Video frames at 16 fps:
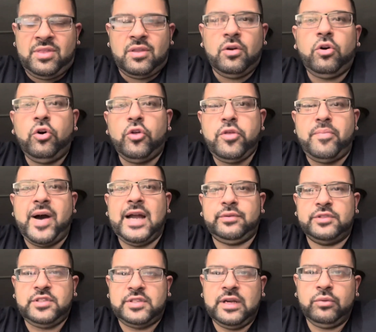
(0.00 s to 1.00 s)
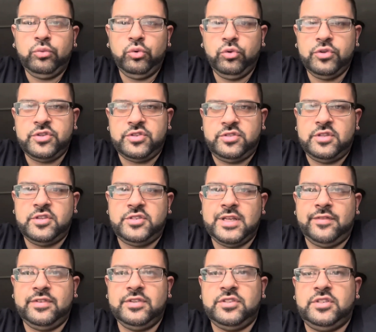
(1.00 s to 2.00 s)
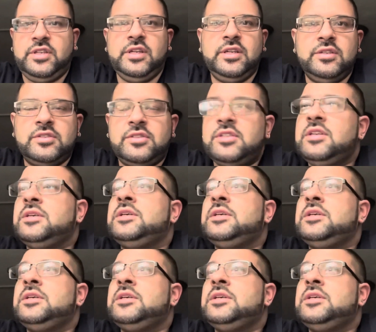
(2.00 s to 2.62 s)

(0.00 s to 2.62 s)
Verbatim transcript: all the pirates that rule the seven seas.